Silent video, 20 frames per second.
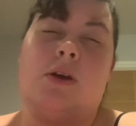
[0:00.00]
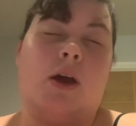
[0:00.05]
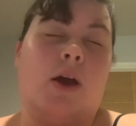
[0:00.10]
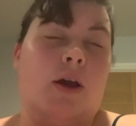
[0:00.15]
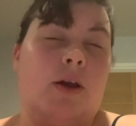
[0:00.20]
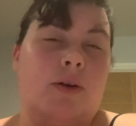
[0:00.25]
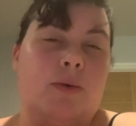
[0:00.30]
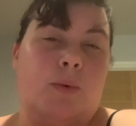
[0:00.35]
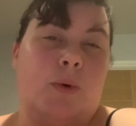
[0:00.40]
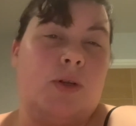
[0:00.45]

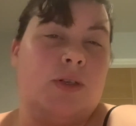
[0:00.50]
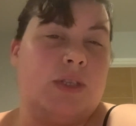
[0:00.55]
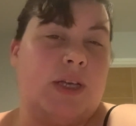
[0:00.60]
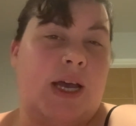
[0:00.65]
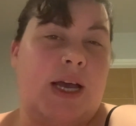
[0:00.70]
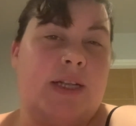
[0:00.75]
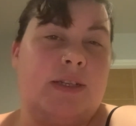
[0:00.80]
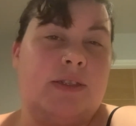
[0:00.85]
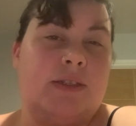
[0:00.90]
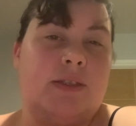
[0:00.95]
I want to
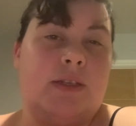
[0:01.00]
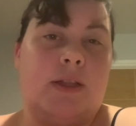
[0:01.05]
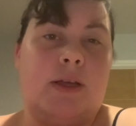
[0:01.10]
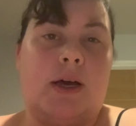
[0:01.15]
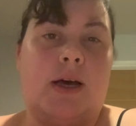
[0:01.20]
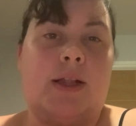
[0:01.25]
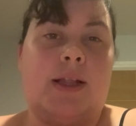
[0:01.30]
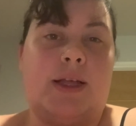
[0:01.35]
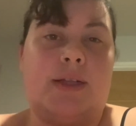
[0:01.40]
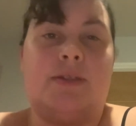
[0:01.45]
answer
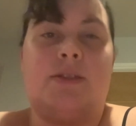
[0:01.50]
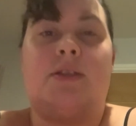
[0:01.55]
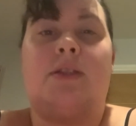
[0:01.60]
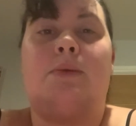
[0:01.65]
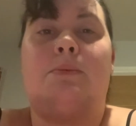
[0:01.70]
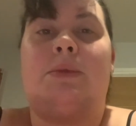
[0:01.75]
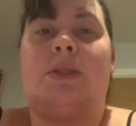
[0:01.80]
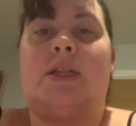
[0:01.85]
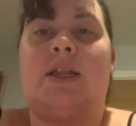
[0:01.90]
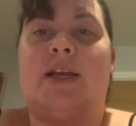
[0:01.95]
that I'll answer
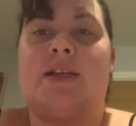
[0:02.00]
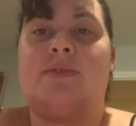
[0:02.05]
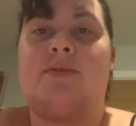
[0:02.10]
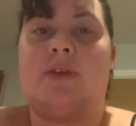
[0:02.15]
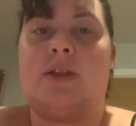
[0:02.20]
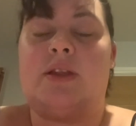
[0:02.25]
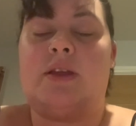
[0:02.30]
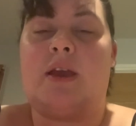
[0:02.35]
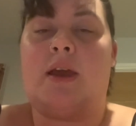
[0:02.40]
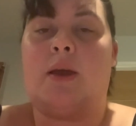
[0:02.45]
them in the next
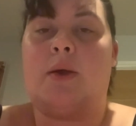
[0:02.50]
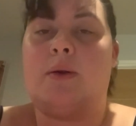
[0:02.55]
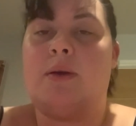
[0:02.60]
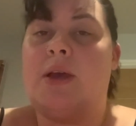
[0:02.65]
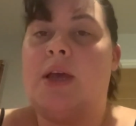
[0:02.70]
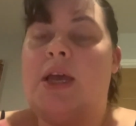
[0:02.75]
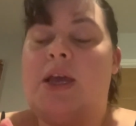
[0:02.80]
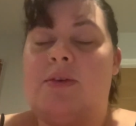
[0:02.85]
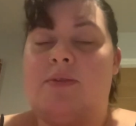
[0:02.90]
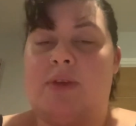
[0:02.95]
video
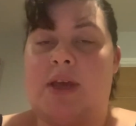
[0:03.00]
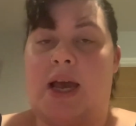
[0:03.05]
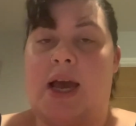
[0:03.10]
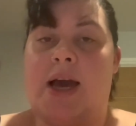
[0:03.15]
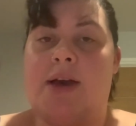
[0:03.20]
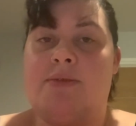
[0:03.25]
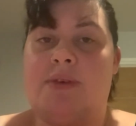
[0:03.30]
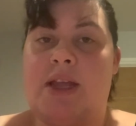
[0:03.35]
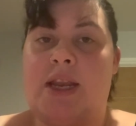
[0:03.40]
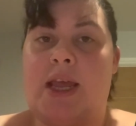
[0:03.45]
if you
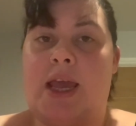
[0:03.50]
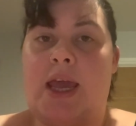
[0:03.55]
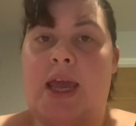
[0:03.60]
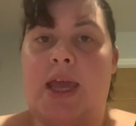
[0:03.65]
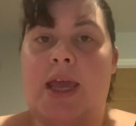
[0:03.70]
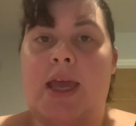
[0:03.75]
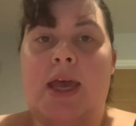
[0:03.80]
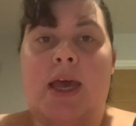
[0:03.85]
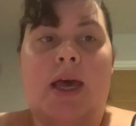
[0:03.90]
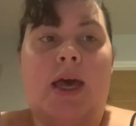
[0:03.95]
have
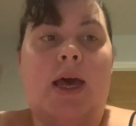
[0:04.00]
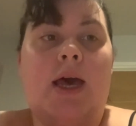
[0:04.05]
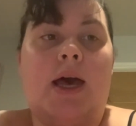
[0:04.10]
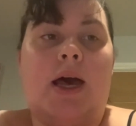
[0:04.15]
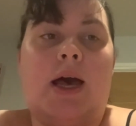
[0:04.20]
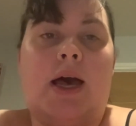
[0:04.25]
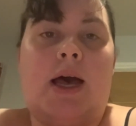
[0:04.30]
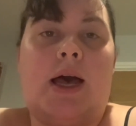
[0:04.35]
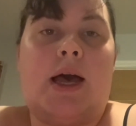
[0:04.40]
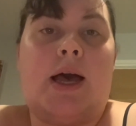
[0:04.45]
any
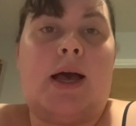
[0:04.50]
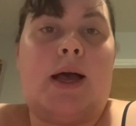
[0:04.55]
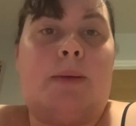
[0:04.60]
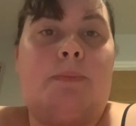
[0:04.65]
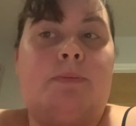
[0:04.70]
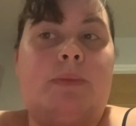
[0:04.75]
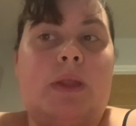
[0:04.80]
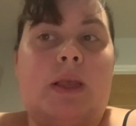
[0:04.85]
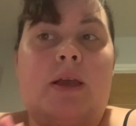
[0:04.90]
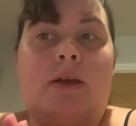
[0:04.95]

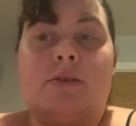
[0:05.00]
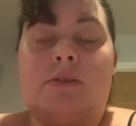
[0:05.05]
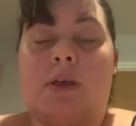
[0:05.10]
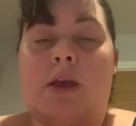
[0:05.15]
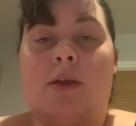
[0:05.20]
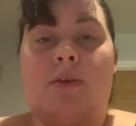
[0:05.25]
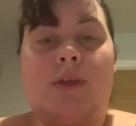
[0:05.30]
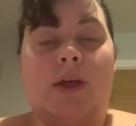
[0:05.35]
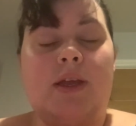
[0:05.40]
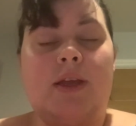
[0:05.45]
um,
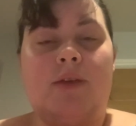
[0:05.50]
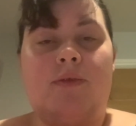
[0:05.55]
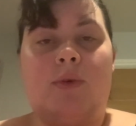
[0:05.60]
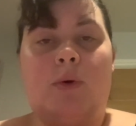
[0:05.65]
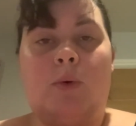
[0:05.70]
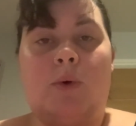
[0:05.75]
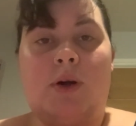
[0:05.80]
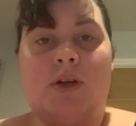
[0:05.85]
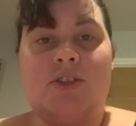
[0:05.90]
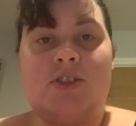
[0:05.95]
so thank you
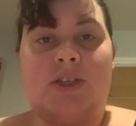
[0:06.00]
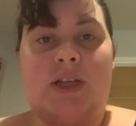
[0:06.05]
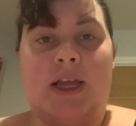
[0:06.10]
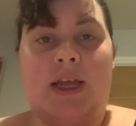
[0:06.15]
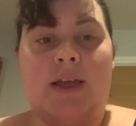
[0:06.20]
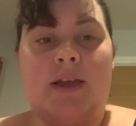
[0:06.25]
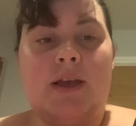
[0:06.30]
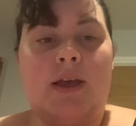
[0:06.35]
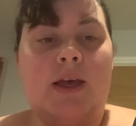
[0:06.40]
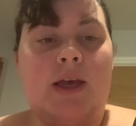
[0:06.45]
for
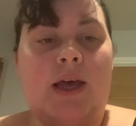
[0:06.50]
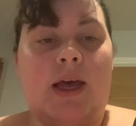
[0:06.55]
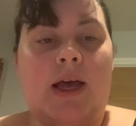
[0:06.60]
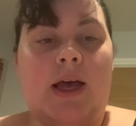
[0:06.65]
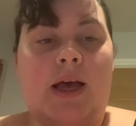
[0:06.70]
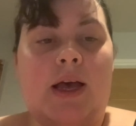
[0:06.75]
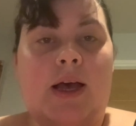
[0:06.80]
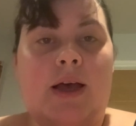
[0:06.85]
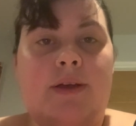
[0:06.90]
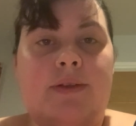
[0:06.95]
watching
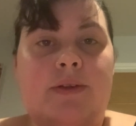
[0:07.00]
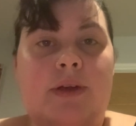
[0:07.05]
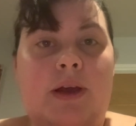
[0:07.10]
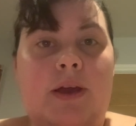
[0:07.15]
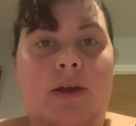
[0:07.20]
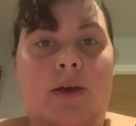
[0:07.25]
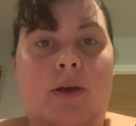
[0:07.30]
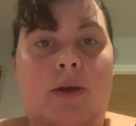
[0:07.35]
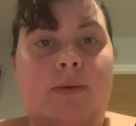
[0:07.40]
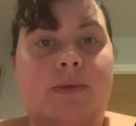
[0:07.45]
and
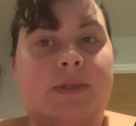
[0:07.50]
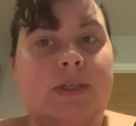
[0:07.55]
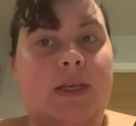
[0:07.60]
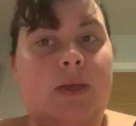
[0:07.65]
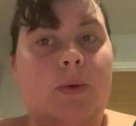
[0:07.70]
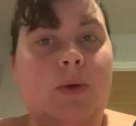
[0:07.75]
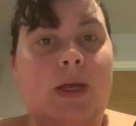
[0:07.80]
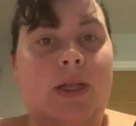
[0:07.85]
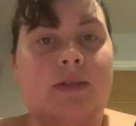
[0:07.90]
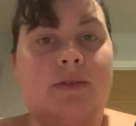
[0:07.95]
I hope to see
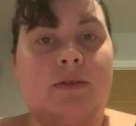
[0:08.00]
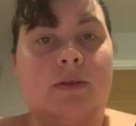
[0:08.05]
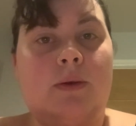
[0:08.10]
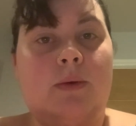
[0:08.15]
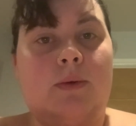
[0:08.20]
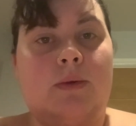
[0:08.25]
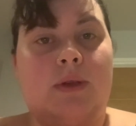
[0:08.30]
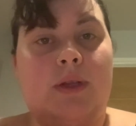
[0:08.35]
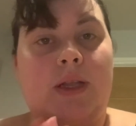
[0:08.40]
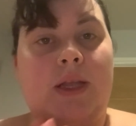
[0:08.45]
you again
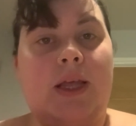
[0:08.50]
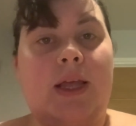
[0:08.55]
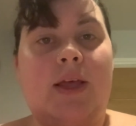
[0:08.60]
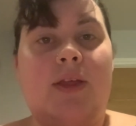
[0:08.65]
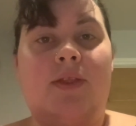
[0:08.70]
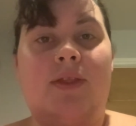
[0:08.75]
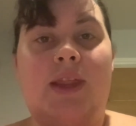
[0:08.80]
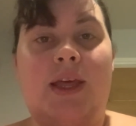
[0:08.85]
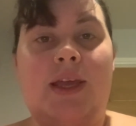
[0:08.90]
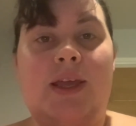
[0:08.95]
soon
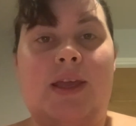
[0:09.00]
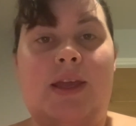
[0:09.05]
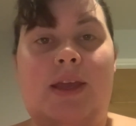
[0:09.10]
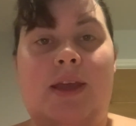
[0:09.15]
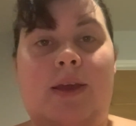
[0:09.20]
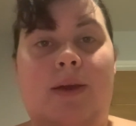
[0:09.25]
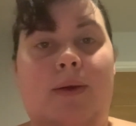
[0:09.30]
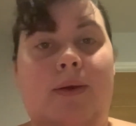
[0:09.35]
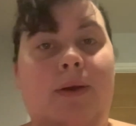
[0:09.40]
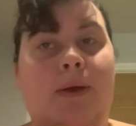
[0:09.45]
thank
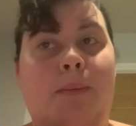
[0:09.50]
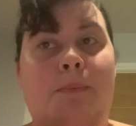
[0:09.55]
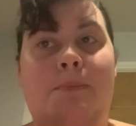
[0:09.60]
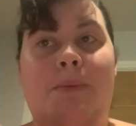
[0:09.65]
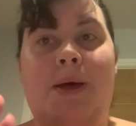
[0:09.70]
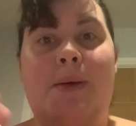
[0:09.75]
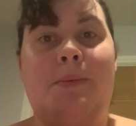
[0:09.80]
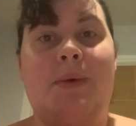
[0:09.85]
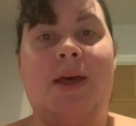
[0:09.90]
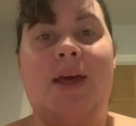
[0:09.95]
you
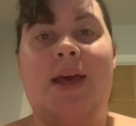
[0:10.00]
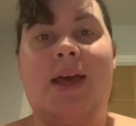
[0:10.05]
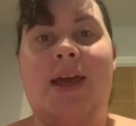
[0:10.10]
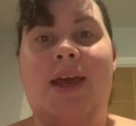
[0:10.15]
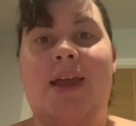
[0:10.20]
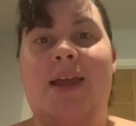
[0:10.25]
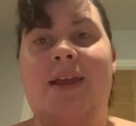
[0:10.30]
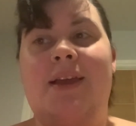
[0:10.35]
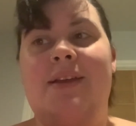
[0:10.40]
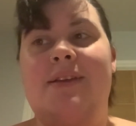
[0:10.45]
bye
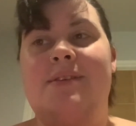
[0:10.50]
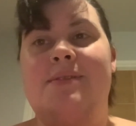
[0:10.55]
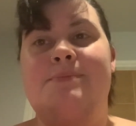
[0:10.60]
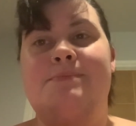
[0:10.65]
bye